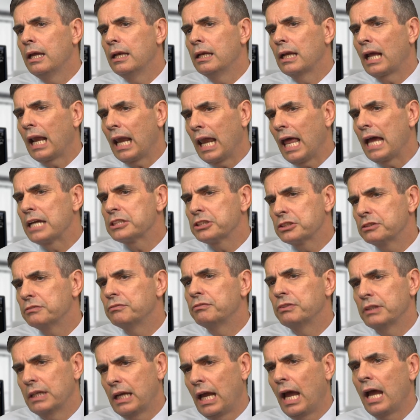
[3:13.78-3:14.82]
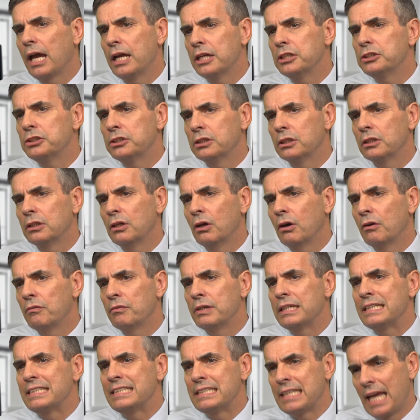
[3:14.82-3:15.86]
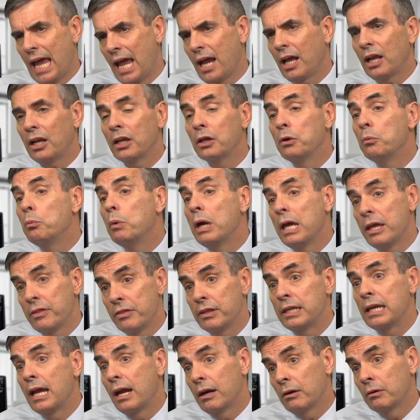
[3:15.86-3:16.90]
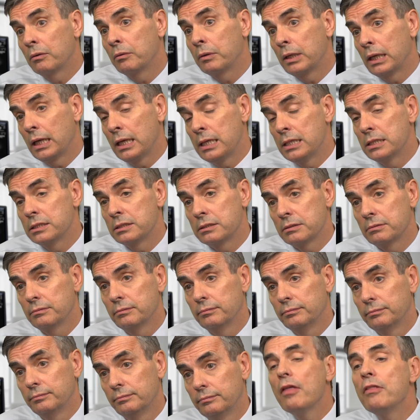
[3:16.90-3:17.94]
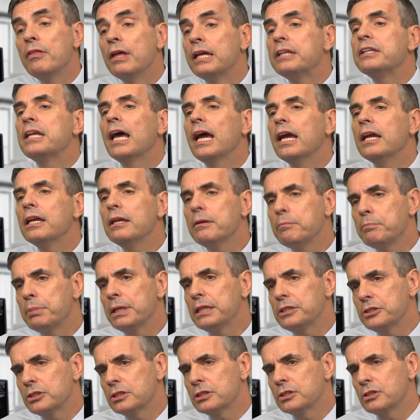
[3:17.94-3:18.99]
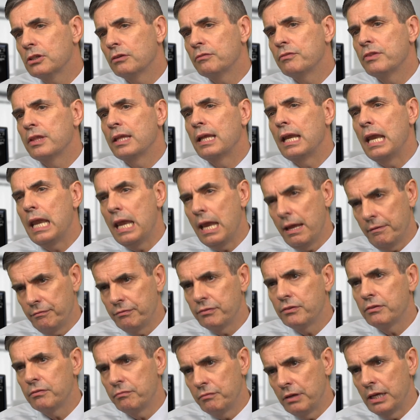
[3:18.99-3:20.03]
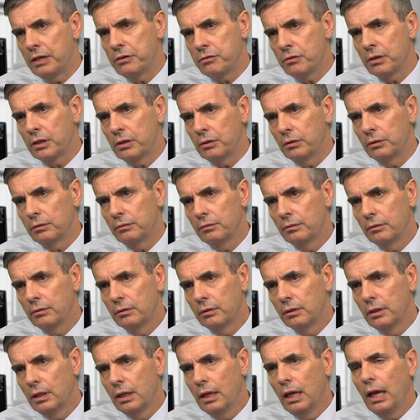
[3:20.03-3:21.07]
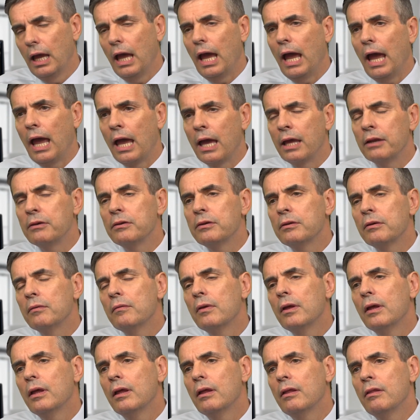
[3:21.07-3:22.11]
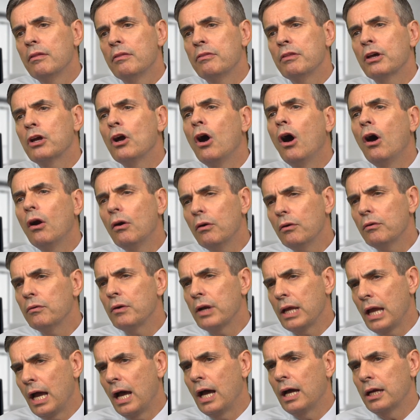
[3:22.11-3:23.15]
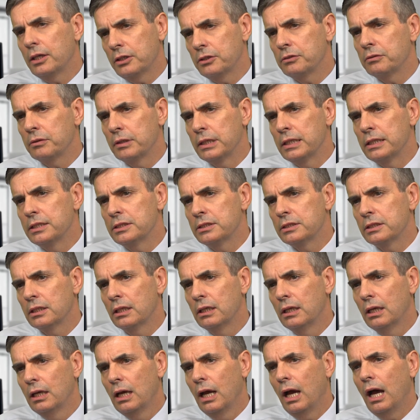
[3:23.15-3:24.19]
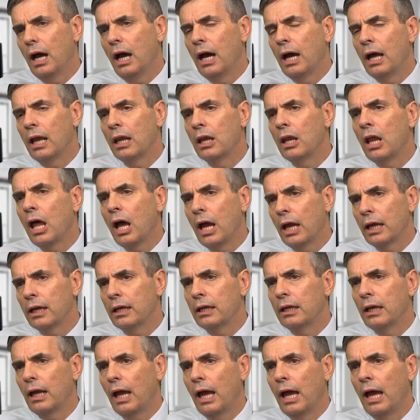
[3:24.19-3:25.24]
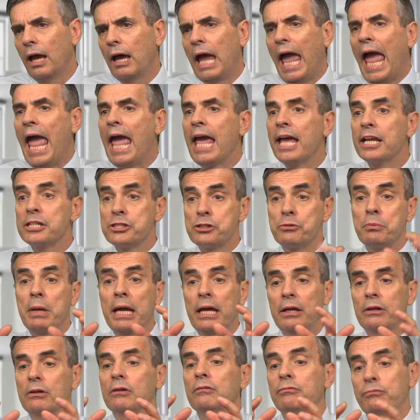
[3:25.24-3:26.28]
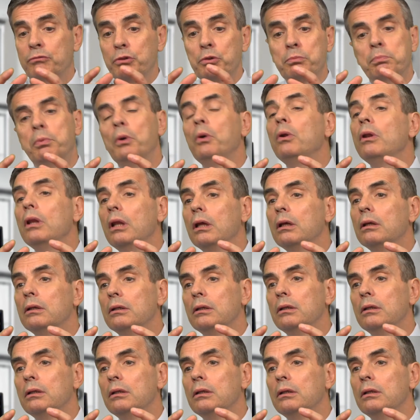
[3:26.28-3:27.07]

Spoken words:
classification of exactly where the narrowing is. They're taking pictures of the left ventricle, and the coronary arteries are like hands round a football,